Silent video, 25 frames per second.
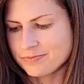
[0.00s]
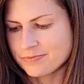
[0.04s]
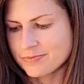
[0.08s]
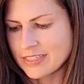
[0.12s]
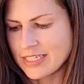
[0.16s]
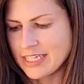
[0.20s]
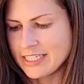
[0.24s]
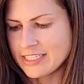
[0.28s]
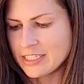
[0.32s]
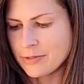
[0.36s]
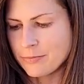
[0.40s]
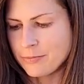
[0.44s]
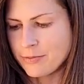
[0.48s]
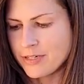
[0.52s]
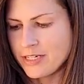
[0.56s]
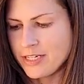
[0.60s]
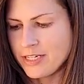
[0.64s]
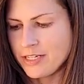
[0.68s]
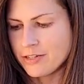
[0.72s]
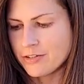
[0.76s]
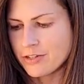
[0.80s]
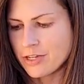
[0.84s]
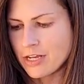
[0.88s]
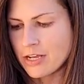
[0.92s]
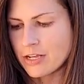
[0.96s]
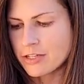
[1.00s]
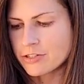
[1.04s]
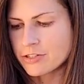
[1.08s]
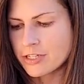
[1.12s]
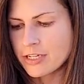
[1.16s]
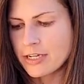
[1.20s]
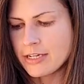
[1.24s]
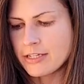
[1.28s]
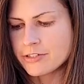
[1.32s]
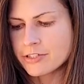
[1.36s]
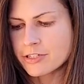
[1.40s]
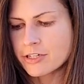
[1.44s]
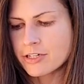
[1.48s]
It's a pretty, it's,
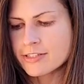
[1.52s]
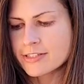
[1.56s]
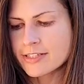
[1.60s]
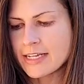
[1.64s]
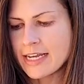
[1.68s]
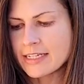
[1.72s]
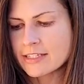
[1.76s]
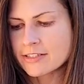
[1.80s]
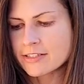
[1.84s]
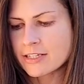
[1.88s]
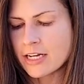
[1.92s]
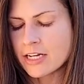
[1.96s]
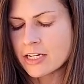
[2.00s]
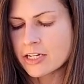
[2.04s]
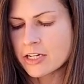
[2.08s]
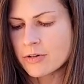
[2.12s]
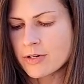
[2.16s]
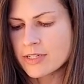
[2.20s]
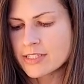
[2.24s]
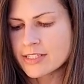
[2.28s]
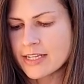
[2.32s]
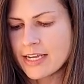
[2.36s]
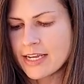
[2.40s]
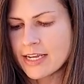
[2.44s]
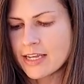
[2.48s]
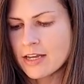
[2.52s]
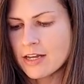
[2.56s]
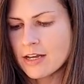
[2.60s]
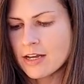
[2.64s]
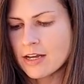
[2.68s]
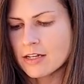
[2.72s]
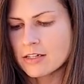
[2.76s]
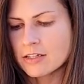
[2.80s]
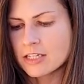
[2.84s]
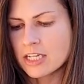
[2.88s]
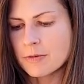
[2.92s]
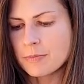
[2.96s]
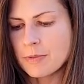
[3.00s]
it's a good sized taco. It's like
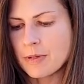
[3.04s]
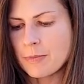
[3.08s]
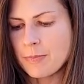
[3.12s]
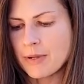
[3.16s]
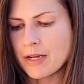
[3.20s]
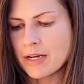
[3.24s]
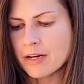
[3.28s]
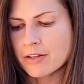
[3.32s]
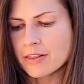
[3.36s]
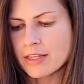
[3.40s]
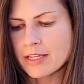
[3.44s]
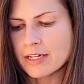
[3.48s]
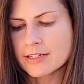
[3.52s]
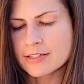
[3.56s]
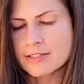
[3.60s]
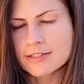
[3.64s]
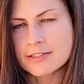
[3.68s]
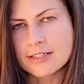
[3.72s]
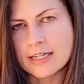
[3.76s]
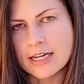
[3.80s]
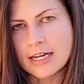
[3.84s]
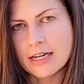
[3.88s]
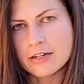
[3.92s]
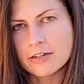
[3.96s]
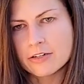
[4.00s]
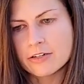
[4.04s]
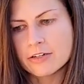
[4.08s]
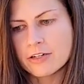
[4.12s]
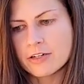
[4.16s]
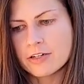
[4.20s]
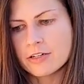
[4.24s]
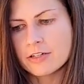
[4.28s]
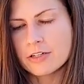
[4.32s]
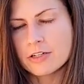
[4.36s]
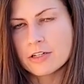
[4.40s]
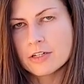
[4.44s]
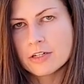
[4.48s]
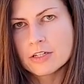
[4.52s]
a little bit bigger than a
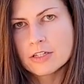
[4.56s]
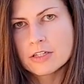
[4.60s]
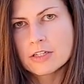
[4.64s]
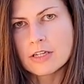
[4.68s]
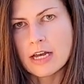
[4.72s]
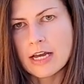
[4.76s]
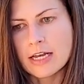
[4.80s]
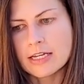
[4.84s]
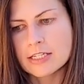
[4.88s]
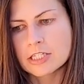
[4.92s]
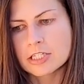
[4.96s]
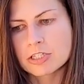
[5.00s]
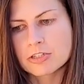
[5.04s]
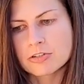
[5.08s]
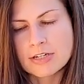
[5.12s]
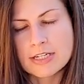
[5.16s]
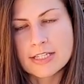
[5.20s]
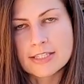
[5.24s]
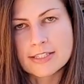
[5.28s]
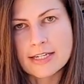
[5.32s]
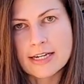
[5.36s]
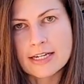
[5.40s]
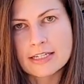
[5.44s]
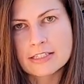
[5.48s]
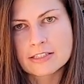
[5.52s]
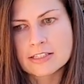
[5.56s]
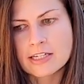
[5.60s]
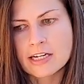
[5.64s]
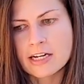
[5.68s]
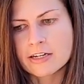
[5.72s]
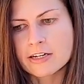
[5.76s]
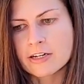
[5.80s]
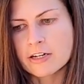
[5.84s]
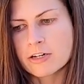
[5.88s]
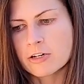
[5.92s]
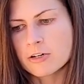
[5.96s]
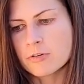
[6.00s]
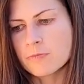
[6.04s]
standard a street-sized
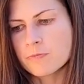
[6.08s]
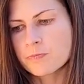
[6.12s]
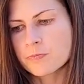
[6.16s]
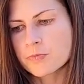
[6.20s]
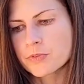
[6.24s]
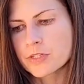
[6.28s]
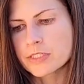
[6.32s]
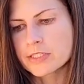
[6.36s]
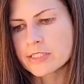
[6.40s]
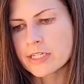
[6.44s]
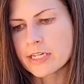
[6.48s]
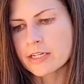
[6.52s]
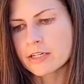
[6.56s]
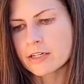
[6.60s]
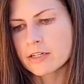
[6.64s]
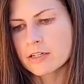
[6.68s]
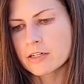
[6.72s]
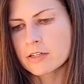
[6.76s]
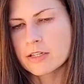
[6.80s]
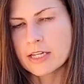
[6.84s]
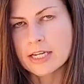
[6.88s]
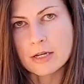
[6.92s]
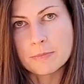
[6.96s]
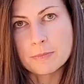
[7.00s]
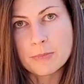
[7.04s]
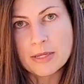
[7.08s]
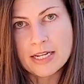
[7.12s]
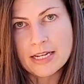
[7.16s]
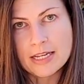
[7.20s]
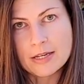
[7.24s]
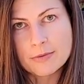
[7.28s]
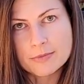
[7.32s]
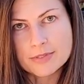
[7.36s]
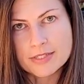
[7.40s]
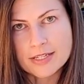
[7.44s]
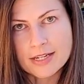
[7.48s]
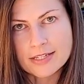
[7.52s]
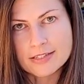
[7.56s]
taco. It's like a like a
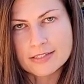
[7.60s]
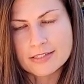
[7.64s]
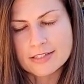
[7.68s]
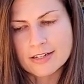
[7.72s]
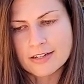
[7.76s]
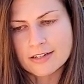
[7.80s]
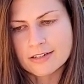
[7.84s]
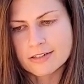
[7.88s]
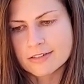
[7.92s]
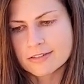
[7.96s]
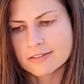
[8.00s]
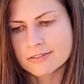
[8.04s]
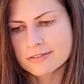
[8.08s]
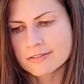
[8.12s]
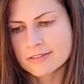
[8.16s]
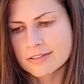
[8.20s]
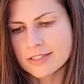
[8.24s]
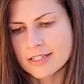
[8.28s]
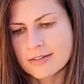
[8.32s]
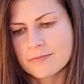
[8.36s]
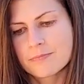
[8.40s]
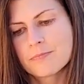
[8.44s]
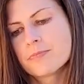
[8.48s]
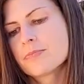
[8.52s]
medium-sized taco. Yeah.